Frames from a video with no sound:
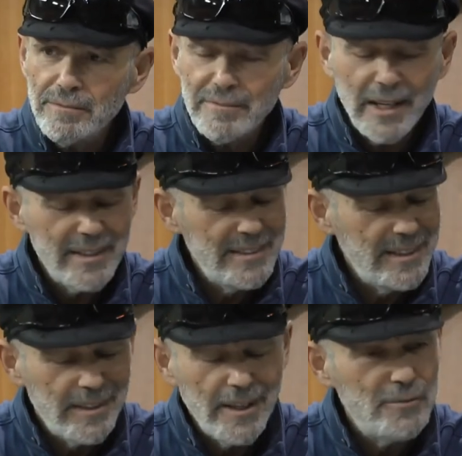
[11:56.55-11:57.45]
Uh, he
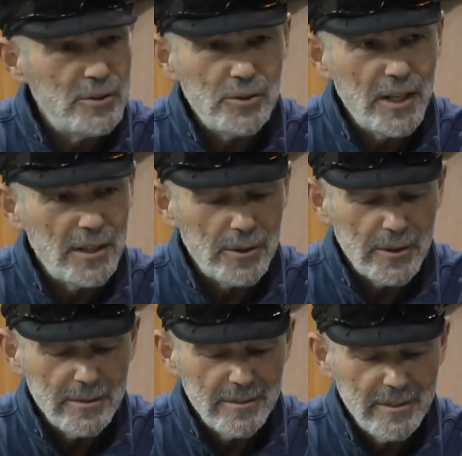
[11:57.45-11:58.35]
loved his tailor
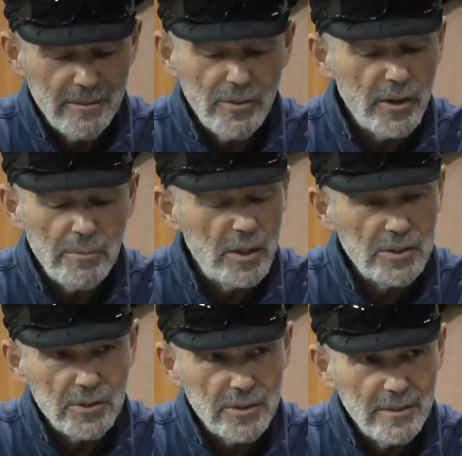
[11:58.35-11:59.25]
very
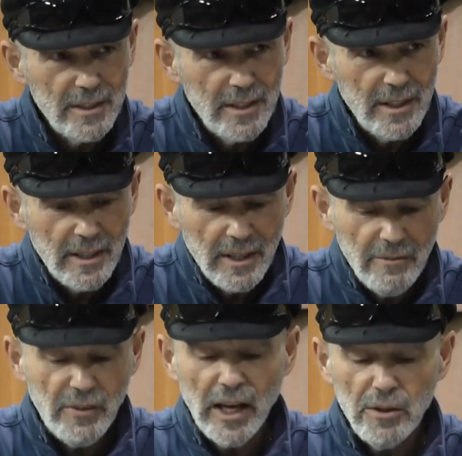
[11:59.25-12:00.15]
much
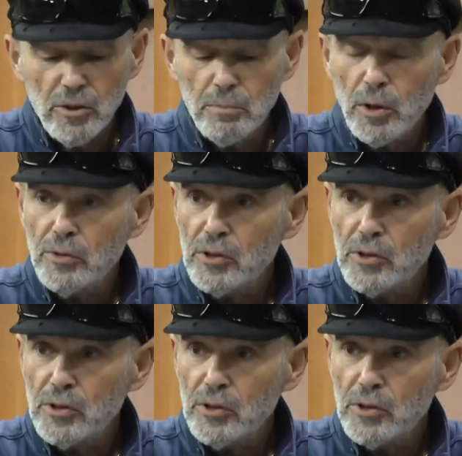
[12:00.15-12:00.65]
and valued both